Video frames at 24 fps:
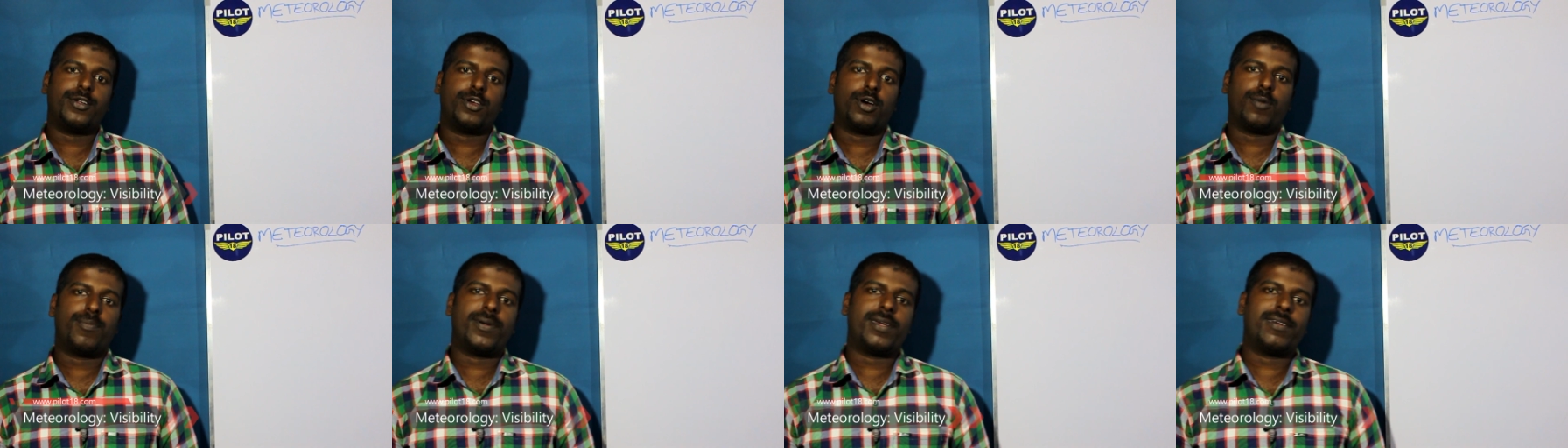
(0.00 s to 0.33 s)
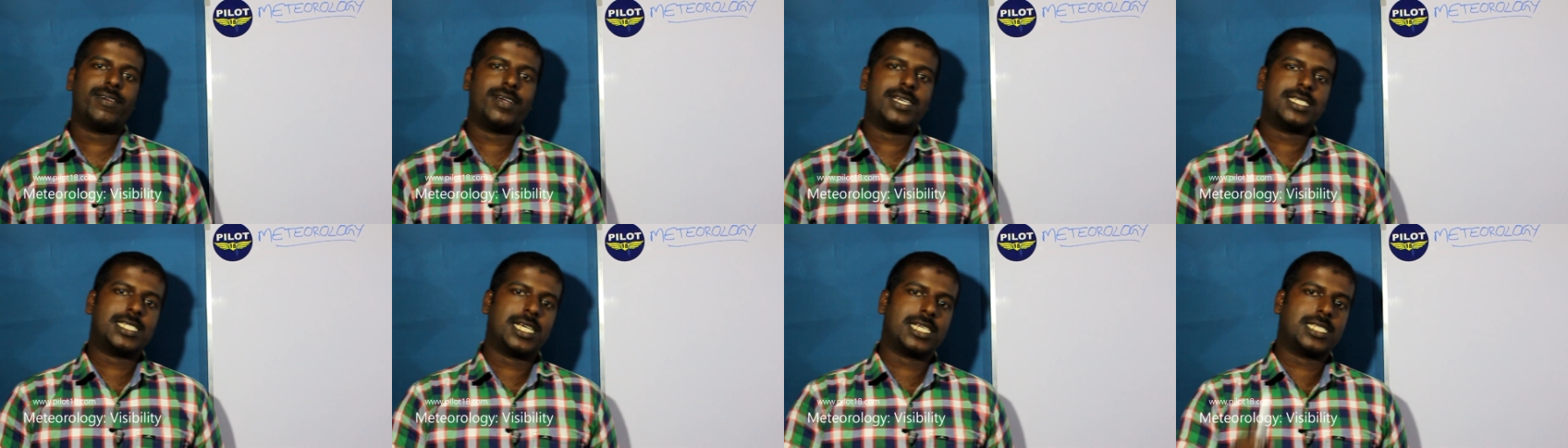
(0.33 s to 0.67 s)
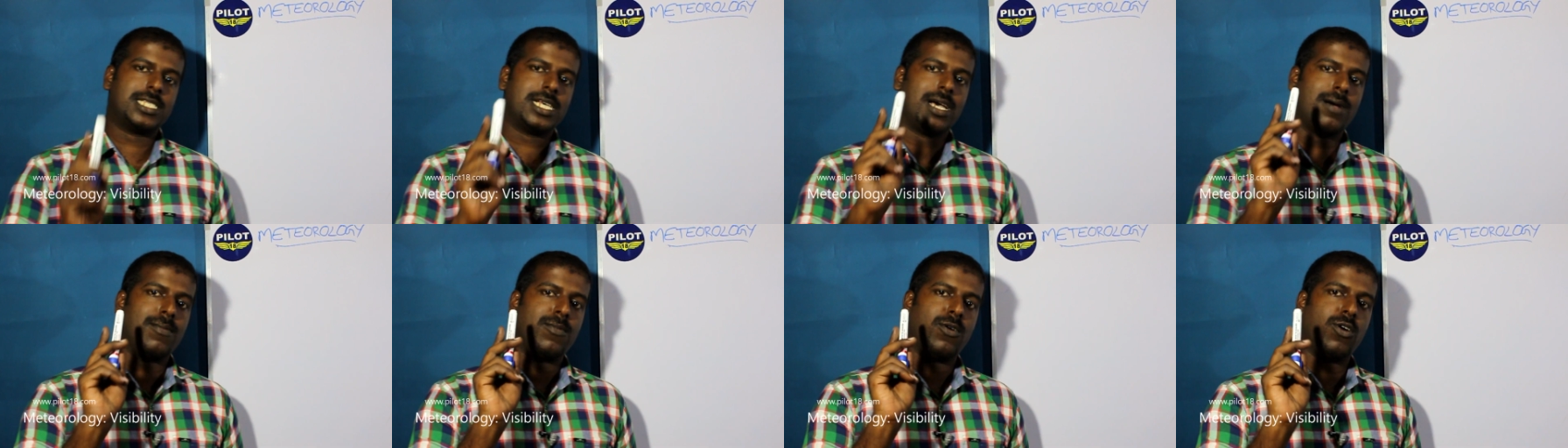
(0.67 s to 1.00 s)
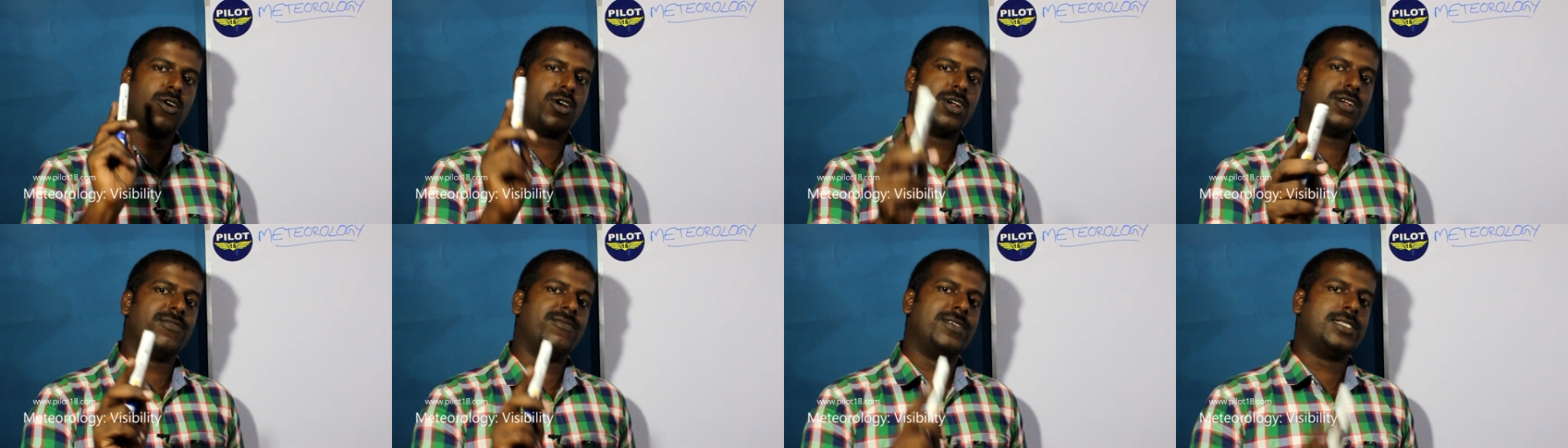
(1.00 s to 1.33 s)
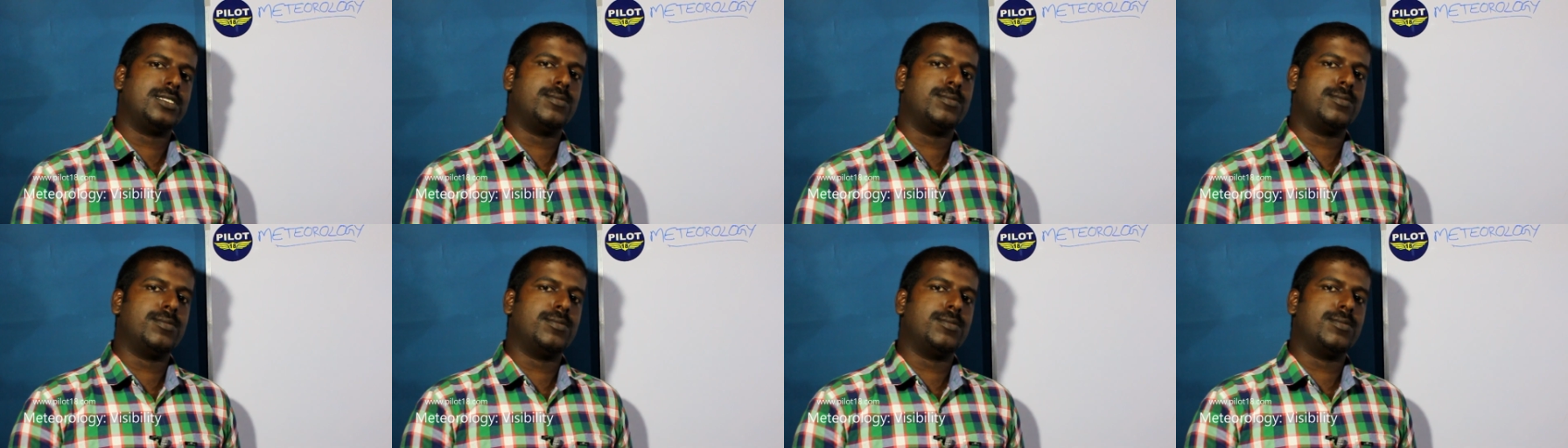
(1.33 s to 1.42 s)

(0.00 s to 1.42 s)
topic wise exam on